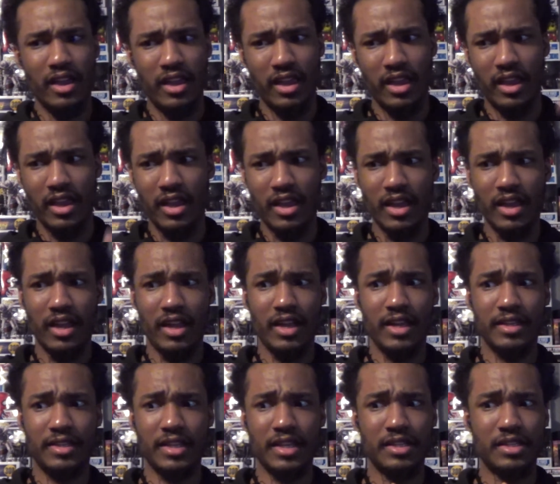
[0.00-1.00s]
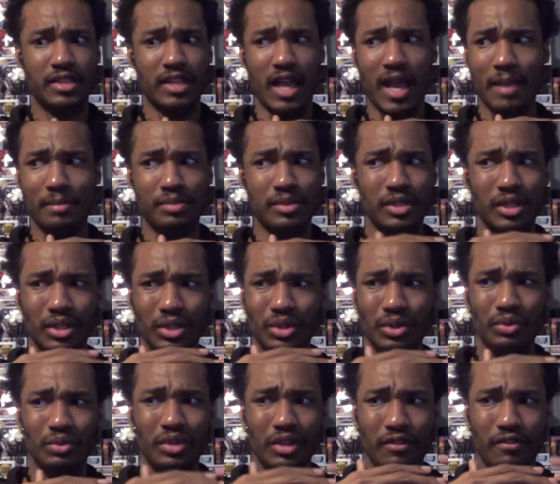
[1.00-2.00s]
And it's
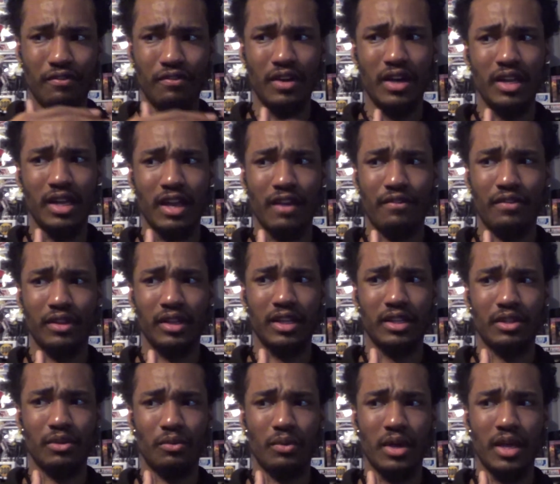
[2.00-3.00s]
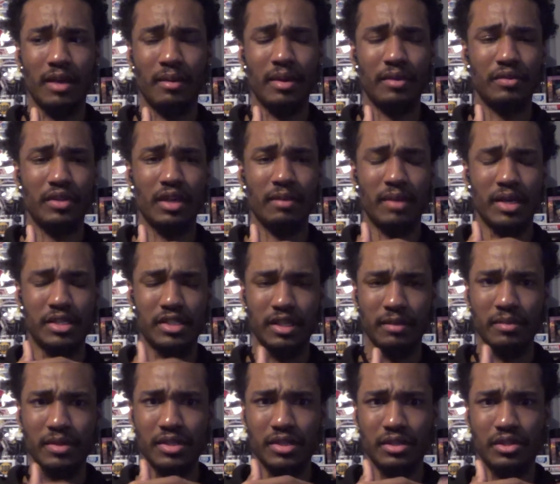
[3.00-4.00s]
absolutely fun. And I feel like the way I'm able to get my
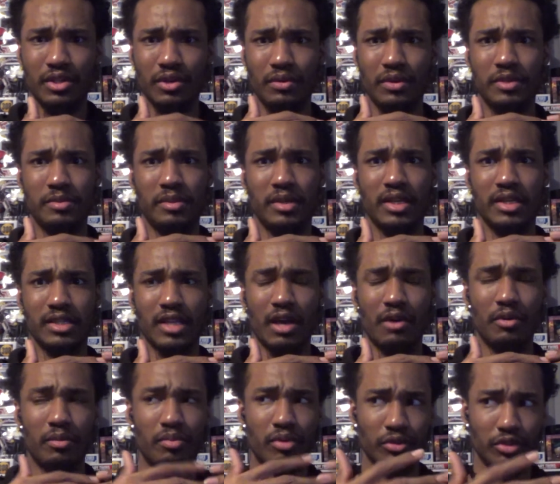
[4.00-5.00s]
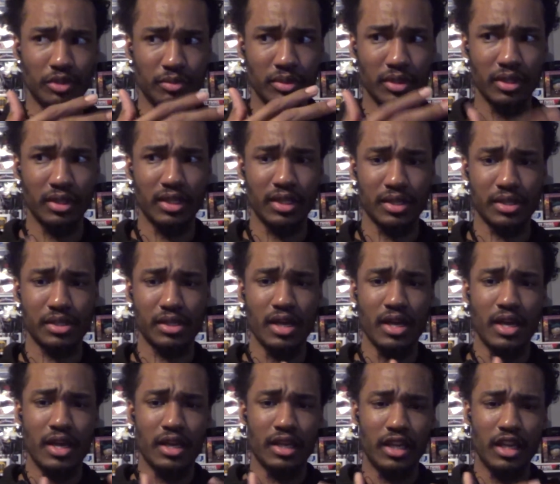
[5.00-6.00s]
siblings into it is because of how approachable it looks.
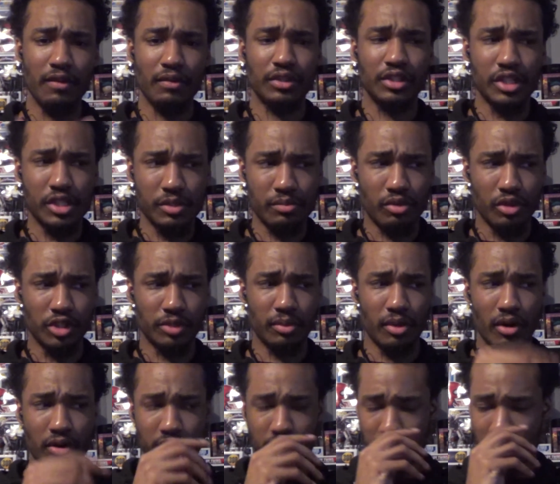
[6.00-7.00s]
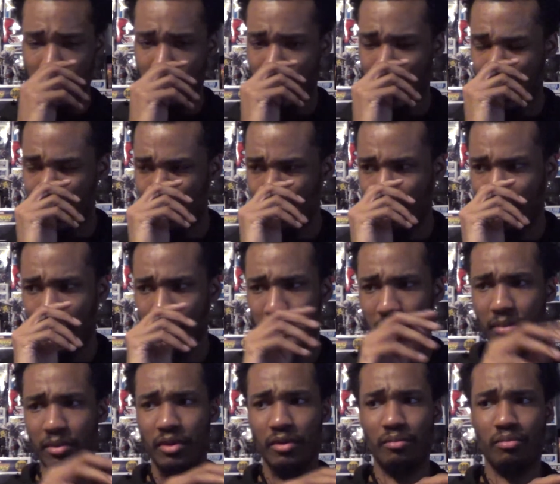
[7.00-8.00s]
Keyforge has an approachable art style, and I know a lot of
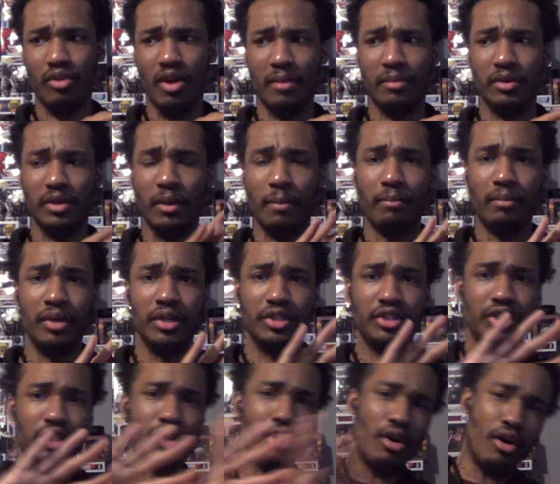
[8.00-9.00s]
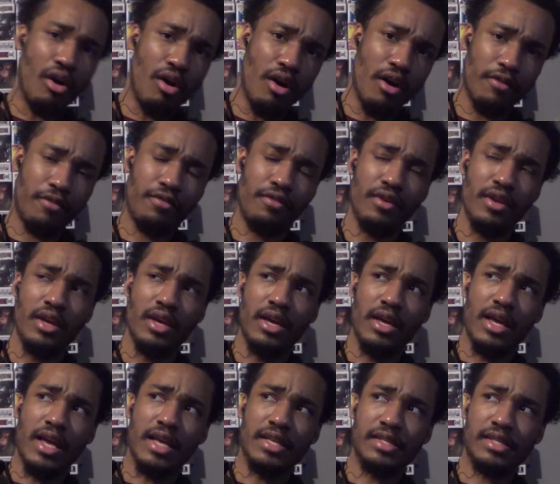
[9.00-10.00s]
people are probably going to push it off
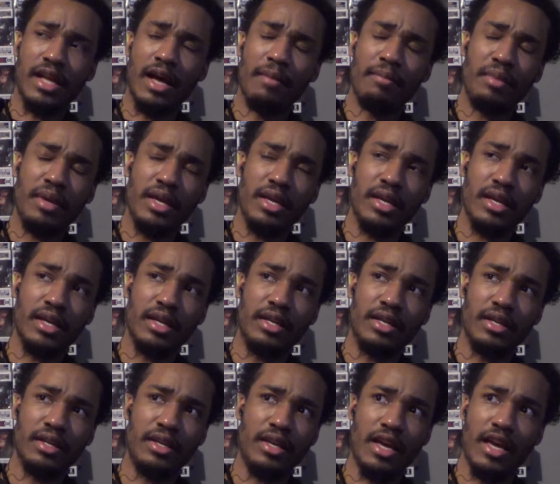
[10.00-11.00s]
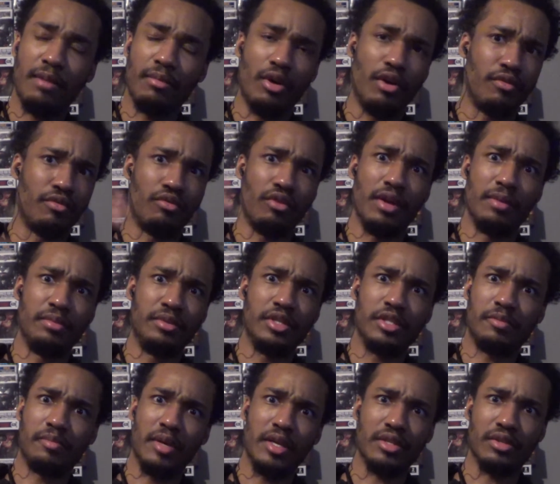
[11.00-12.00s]
as not being a good game off rip
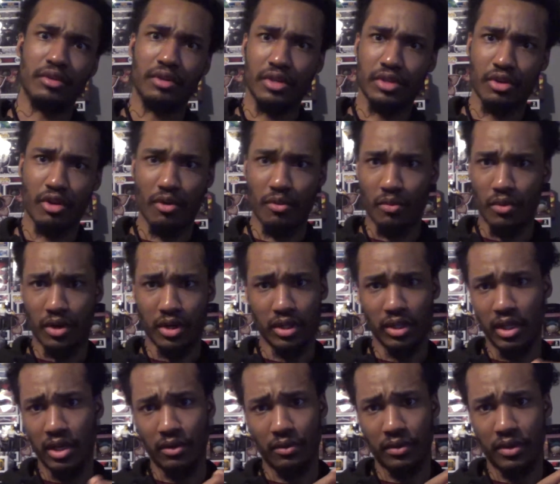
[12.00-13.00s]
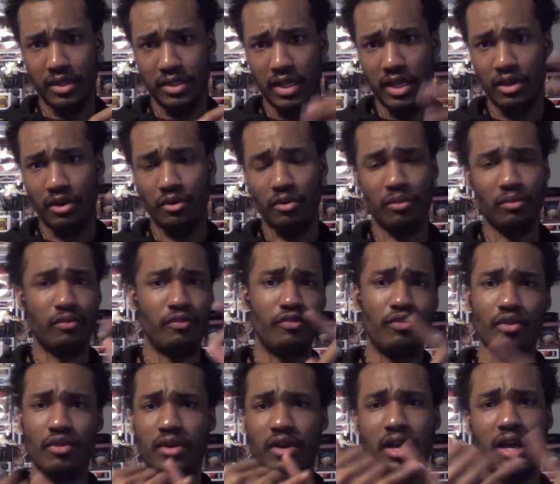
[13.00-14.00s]
just based on its artwork alone. Because I know
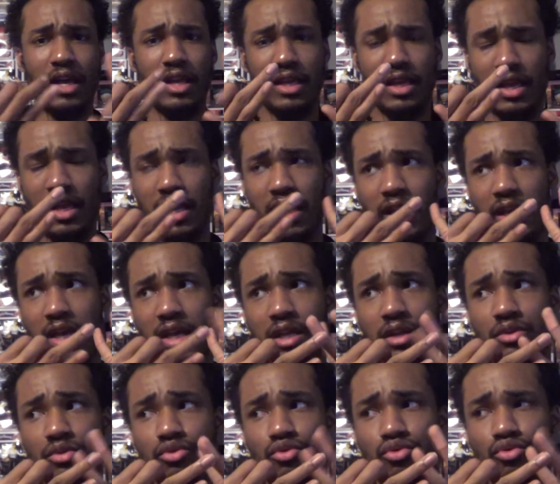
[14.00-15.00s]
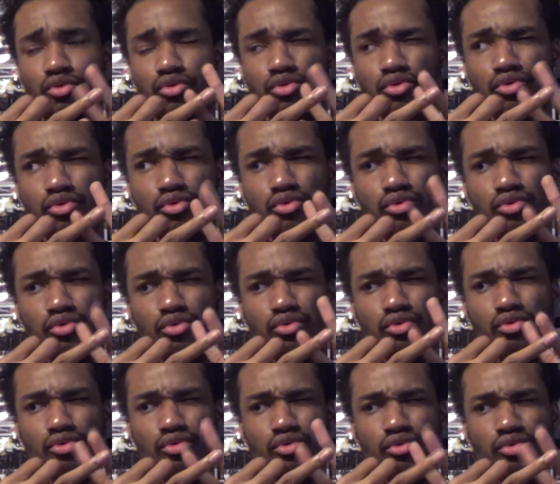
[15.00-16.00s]
Fortnite
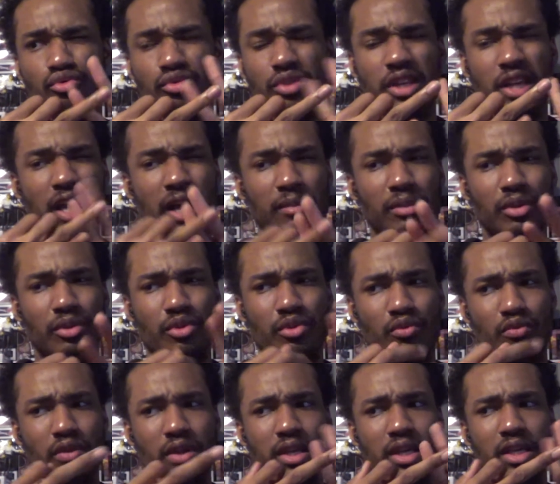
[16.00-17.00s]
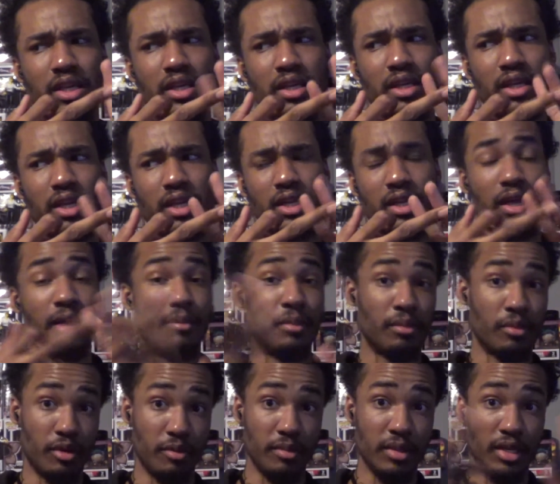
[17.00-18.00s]
and Diablo 3, and I'm
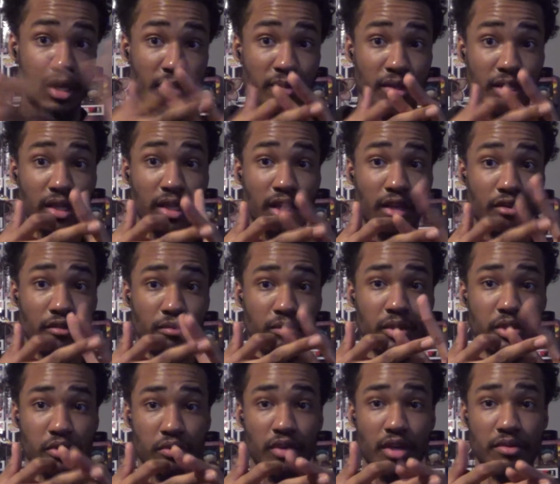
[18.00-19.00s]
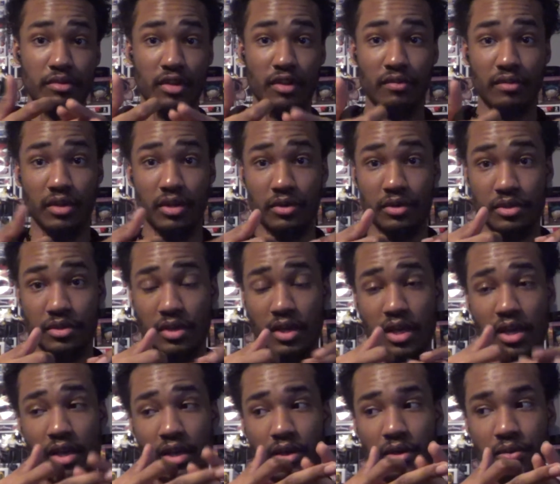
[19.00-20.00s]
going to be naming a lot of Blizzard games you haven't noticed,
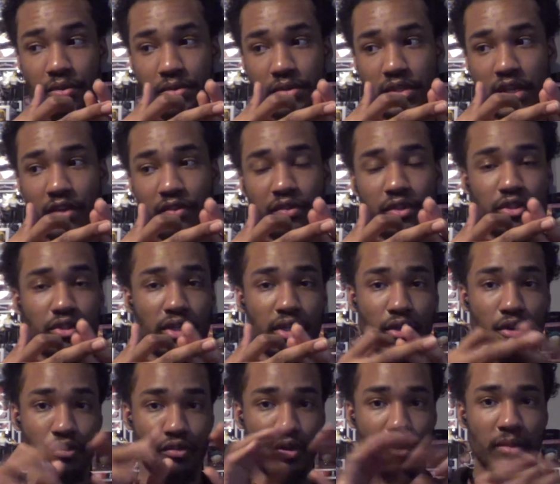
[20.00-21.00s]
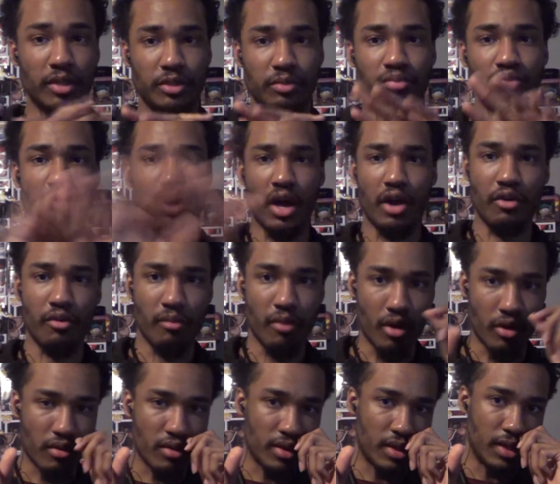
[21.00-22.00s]
who's definitely trying to go for a much broader
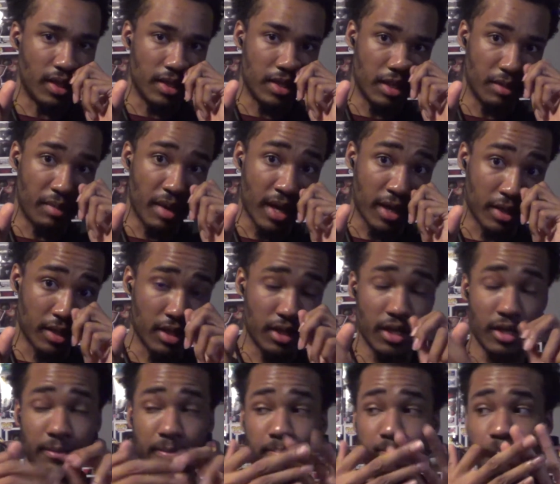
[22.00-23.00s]
market than they did back in the day.